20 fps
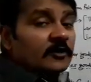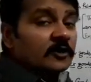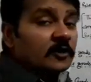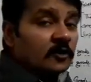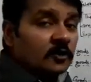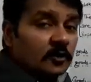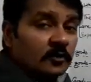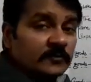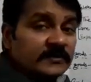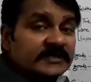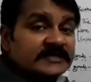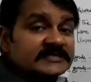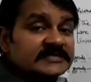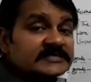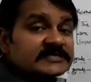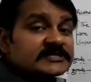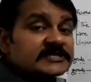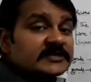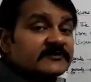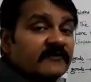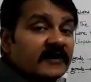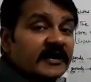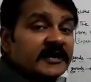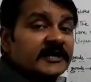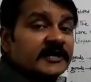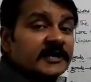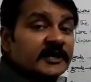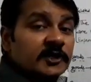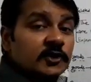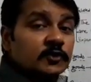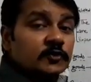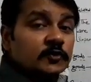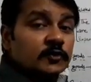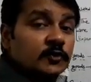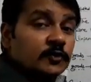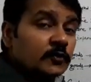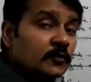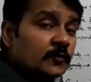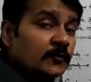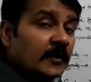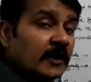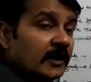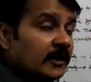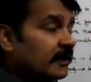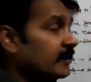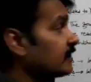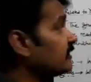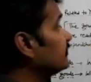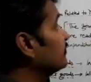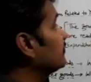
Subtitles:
economics is divided into two parts.